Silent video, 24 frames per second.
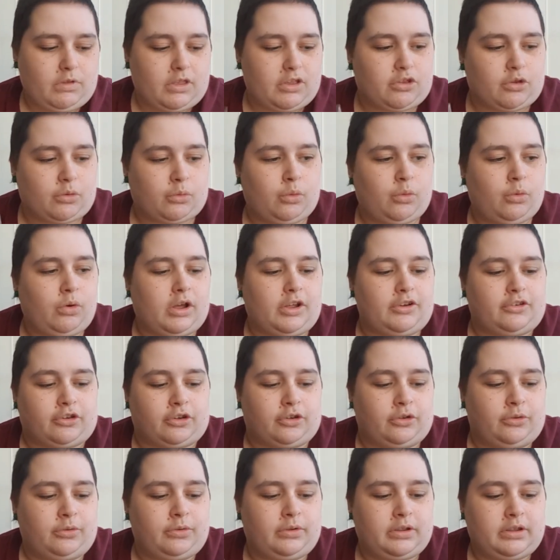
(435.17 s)
So all I
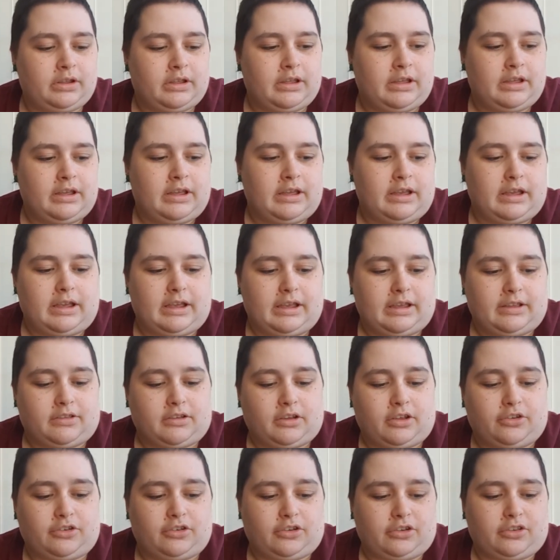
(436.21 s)
do is
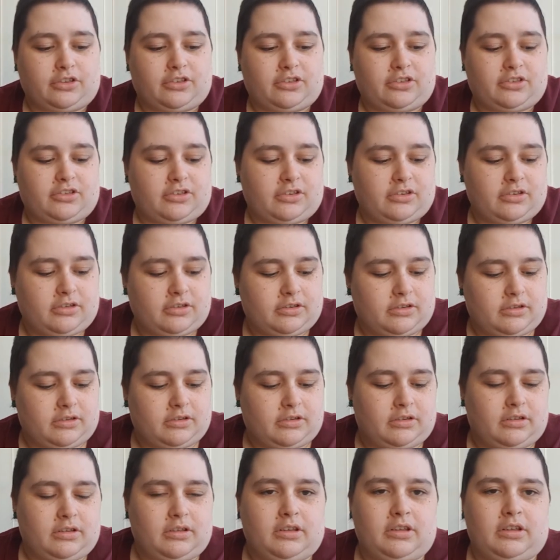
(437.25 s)
I just
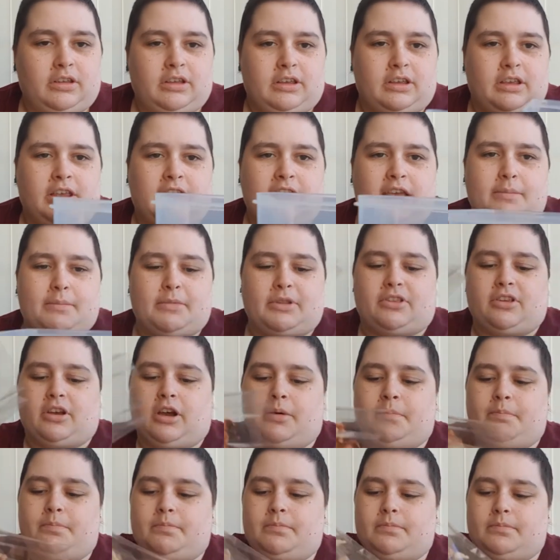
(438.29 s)
get my
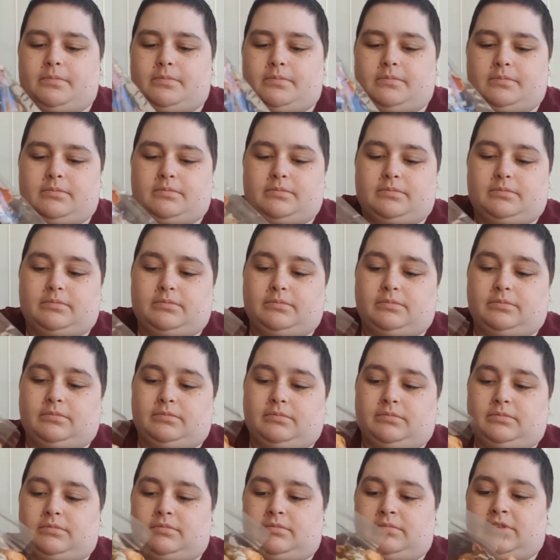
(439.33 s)
tub
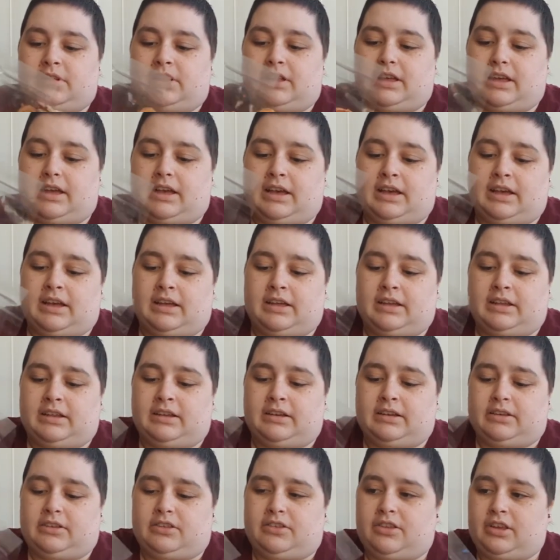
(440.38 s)

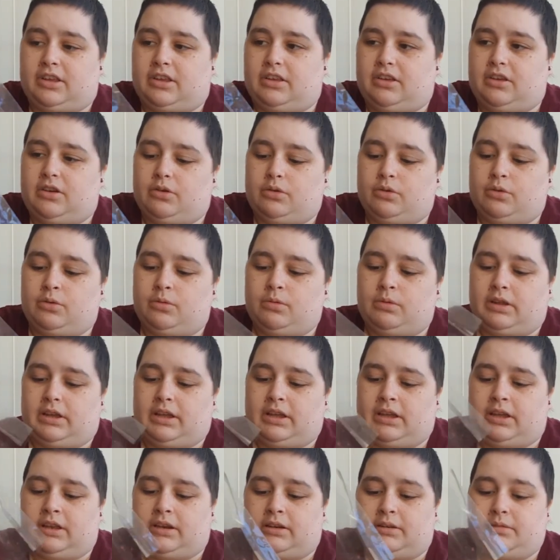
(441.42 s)
and stick it all
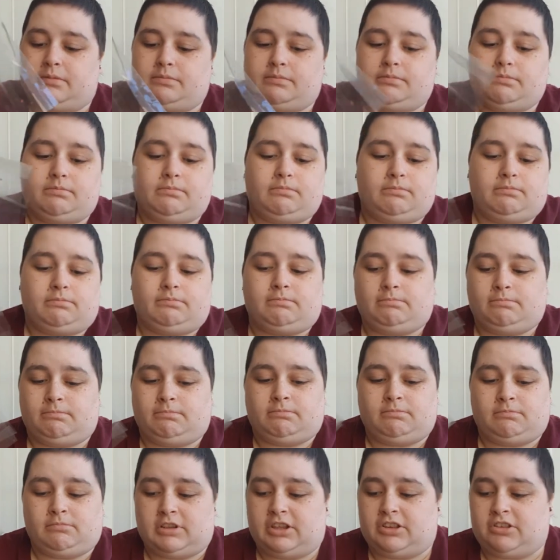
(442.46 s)
in
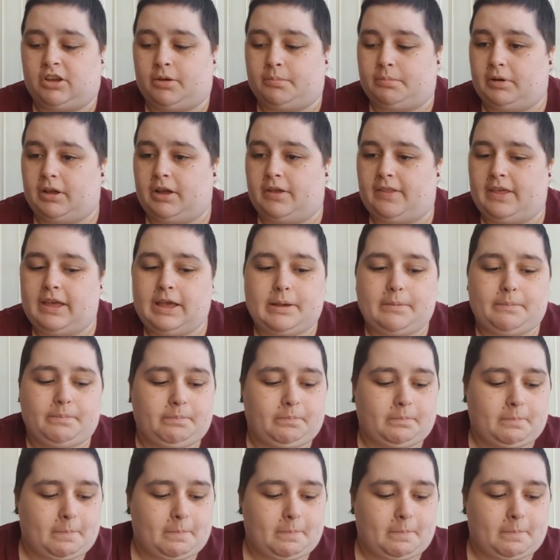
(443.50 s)
the tub like that.